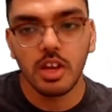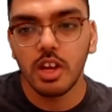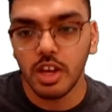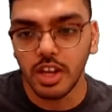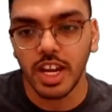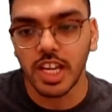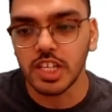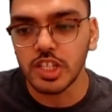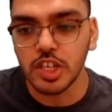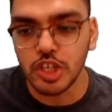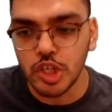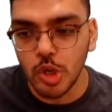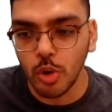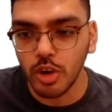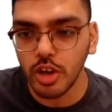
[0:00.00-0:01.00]
Rest
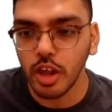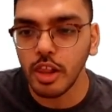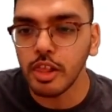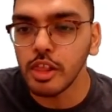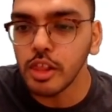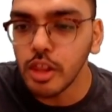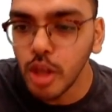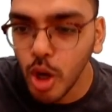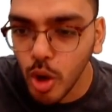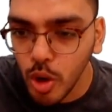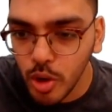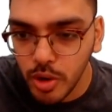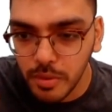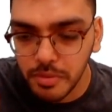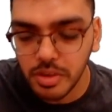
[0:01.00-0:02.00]
assured, a lot
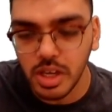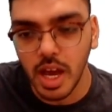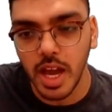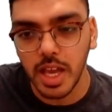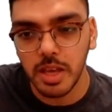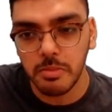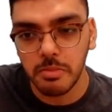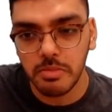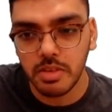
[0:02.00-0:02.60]
of time,